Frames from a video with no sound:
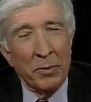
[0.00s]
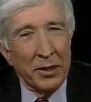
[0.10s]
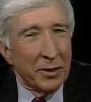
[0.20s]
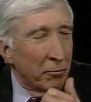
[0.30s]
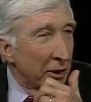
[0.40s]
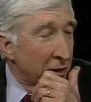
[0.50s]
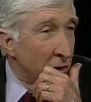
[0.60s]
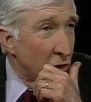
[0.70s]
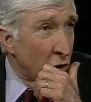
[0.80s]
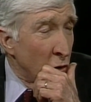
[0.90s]
But the
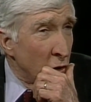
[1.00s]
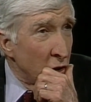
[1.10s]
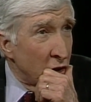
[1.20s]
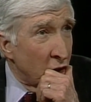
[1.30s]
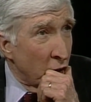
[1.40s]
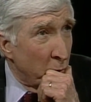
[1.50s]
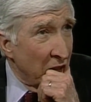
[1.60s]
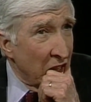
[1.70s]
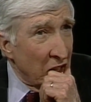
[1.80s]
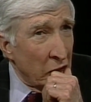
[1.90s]
Ruskin School took
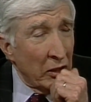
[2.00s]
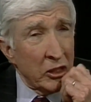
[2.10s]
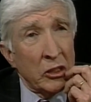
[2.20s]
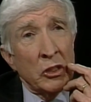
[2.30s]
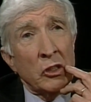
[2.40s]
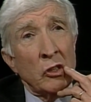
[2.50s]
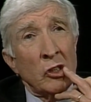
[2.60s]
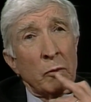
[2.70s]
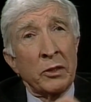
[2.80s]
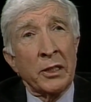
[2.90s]
me in. The Ruskin
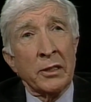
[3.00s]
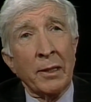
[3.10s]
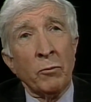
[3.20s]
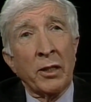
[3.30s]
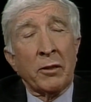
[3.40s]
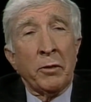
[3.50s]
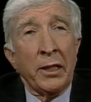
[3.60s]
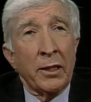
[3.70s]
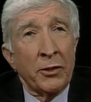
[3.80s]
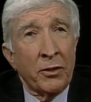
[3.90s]
School was a somewhat
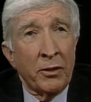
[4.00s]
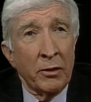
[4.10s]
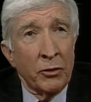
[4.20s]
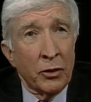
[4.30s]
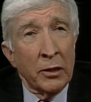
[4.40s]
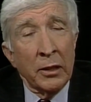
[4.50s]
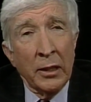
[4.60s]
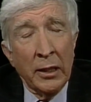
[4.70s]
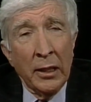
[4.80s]
quaint institution,